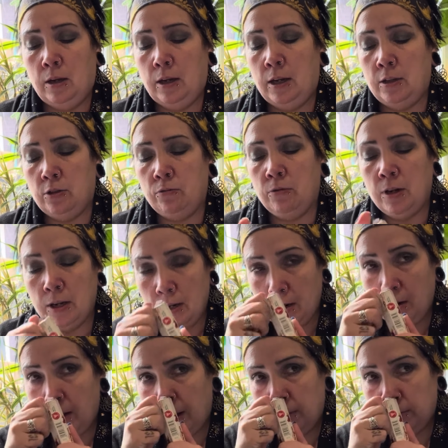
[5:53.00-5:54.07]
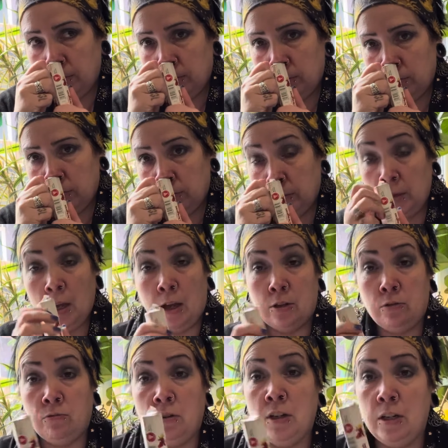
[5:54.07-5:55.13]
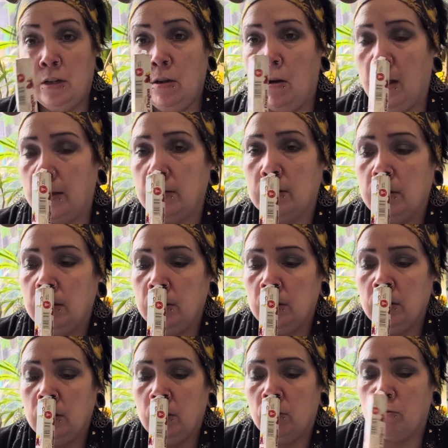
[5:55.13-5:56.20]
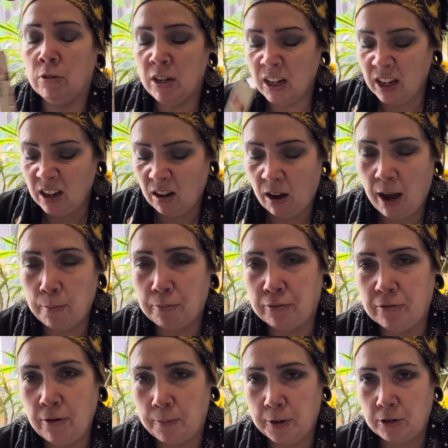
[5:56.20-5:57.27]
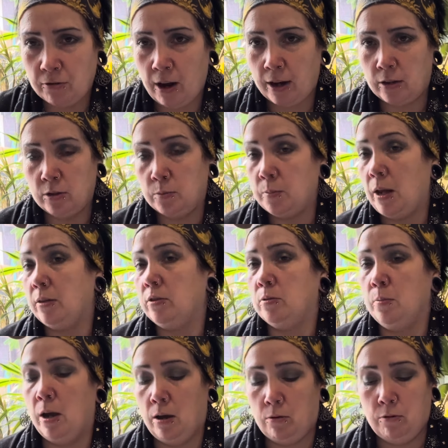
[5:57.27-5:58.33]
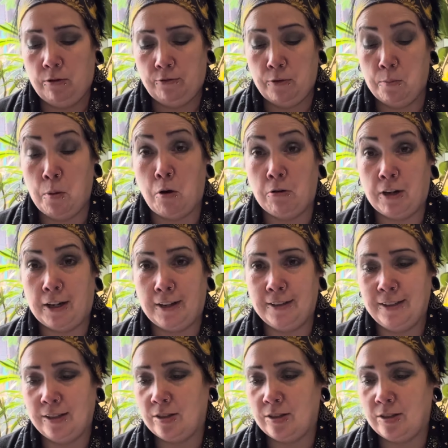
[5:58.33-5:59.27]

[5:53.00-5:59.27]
It's really like, yeah, it's really nice. Really like proper dragon's blood smell for Morrigan.